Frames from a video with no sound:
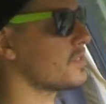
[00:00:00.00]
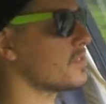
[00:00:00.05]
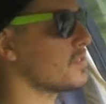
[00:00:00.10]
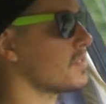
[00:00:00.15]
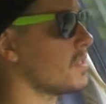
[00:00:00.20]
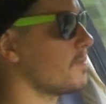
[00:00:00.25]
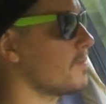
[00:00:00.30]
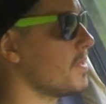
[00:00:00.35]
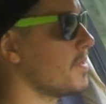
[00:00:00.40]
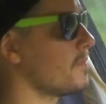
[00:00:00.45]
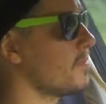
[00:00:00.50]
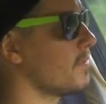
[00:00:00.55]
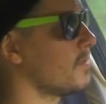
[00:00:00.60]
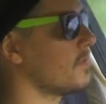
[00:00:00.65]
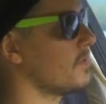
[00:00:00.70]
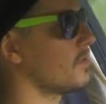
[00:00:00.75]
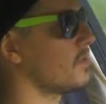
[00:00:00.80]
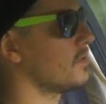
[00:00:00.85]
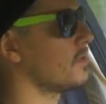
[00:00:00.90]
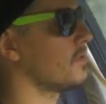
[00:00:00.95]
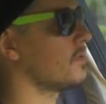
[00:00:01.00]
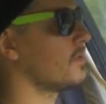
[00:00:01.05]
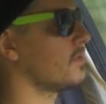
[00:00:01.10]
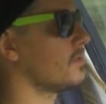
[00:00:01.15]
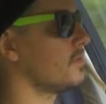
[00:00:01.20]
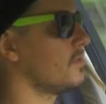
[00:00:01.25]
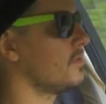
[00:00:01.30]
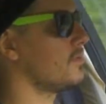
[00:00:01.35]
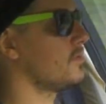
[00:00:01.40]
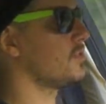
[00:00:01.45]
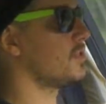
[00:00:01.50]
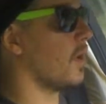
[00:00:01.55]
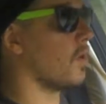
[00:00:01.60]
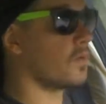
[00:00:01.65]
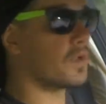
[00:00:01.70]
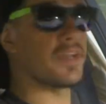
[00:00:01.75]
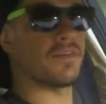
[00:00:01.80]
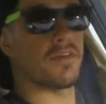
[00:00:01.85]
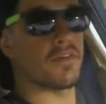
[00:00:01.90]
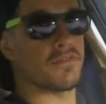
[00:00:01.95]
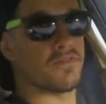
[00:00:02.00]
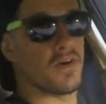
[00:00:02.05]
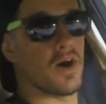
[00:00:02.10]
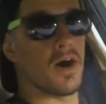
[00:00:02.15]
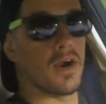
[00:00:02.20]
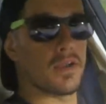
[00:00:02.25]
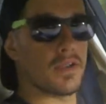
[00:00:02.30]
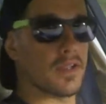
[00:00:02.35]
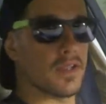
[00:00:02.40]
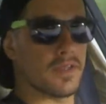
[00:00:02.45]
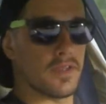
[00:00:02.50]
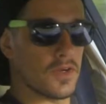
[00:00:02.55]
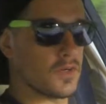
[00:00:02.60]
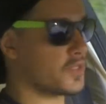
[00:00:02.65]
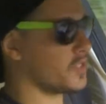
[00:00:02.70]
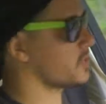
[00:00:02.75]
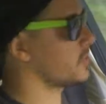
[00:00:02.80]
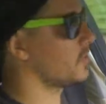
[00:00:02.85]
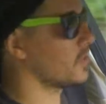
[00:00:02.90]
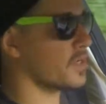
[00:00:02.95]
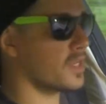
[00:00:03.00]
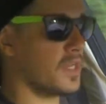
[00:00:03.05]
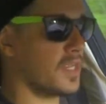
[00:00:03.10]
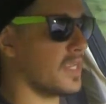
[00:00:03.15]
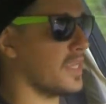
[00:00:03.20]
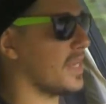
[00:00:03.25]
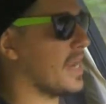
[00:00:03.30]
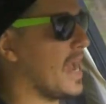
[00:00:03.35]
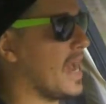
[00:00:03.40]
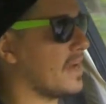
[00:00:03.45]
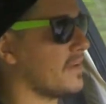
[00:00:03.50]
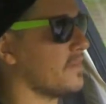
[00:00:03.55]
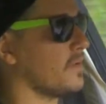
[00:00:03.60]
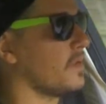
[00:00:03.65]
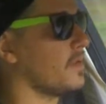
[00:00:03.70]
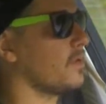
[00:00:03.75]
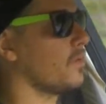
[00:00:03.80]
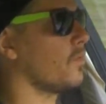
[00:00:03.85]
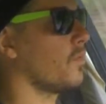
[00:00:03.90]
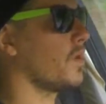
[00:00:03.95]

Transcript: Some people don't give a fuck and they're just looking to get out of it,